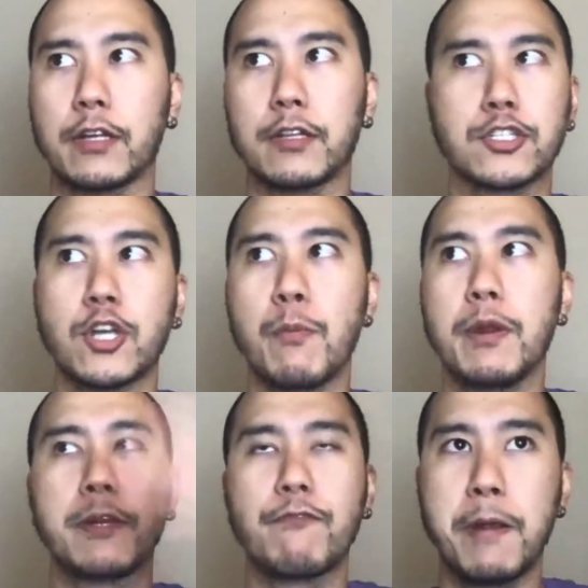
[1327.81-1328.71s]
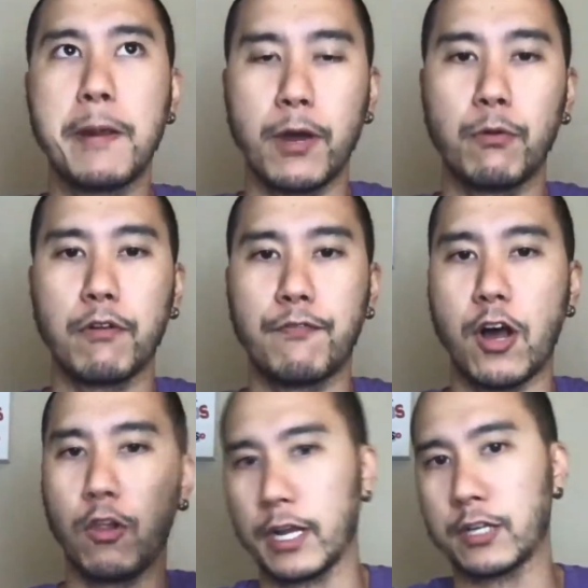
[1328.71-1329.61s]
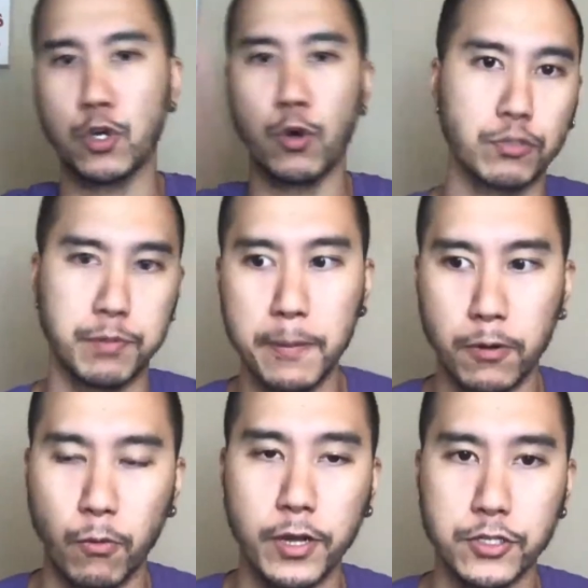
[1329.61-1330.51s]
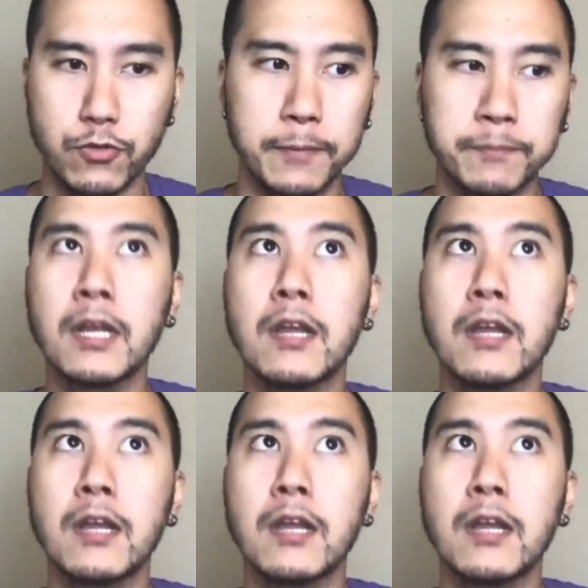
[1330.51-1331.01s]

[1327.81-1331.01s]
Like, there's so many different people. I don't want to follow like 200 people at once, right?